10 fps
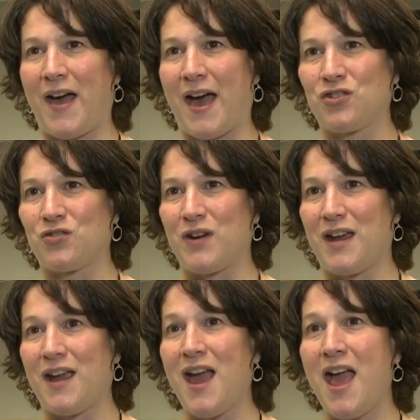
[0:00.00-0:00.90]

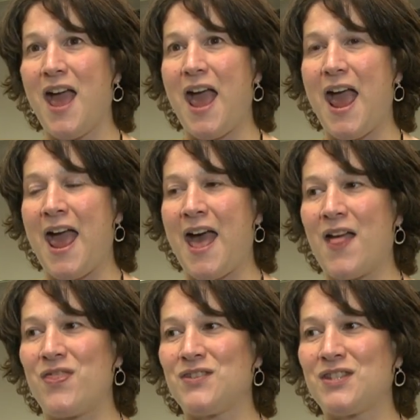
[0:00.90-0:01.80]
Factory,
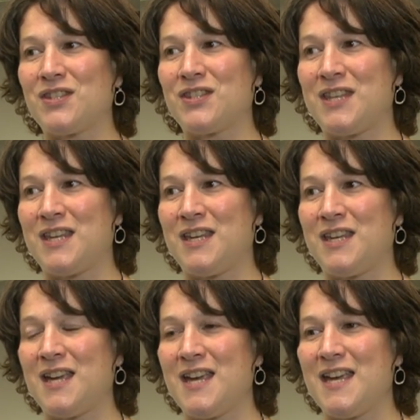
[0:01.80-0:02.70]
and this is
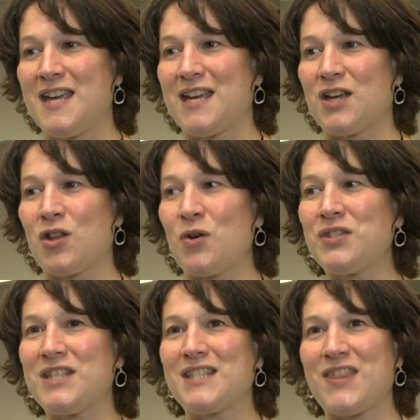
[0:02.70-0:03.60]
the
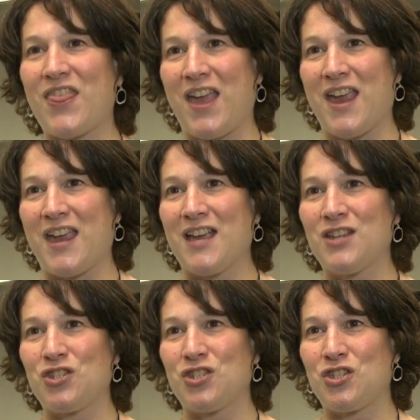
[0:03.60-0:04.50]
closest
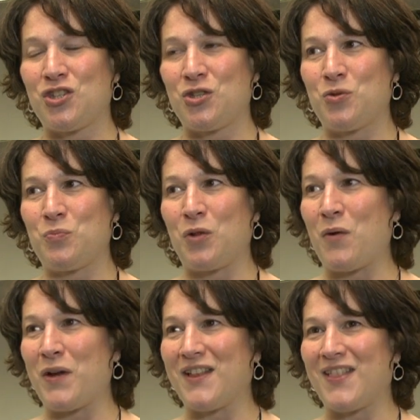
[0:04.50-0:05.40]
thing to
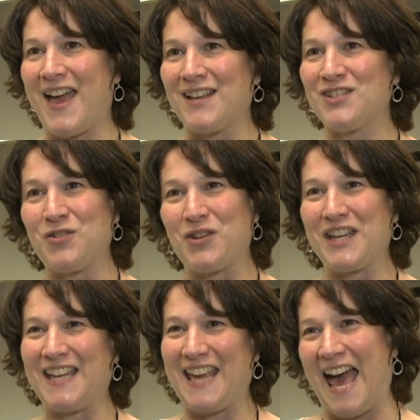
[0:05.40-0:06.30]
blowing glass you
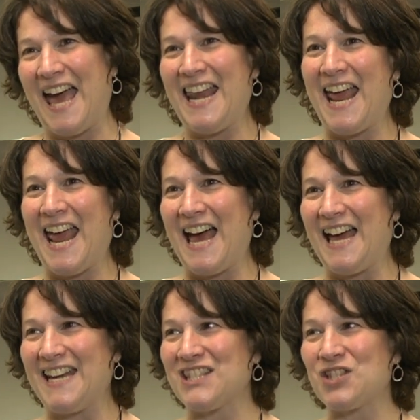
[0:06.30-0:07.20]
could get,
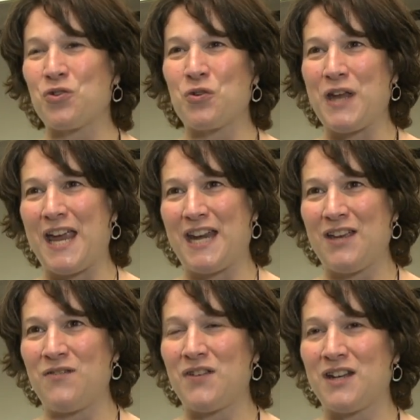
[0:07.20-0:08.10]
and it's
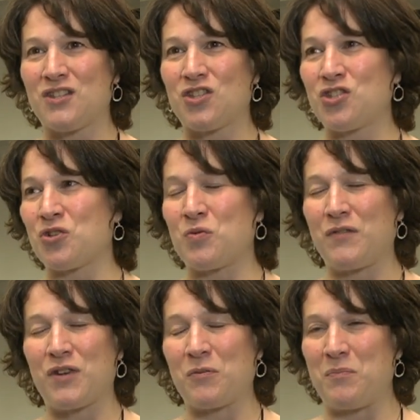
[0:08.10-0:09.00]
creative and it's a
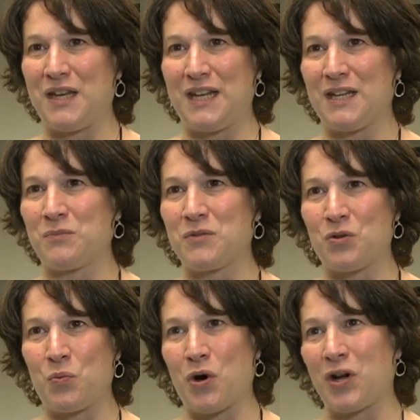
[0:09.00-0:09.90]
terrific medium
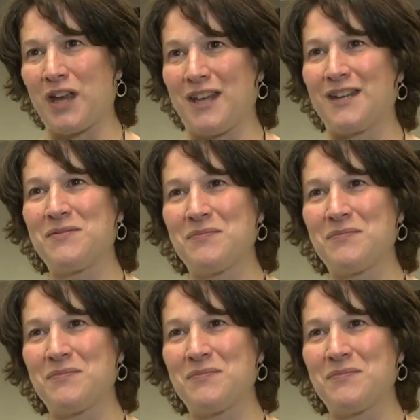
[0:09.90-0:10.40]
to work in.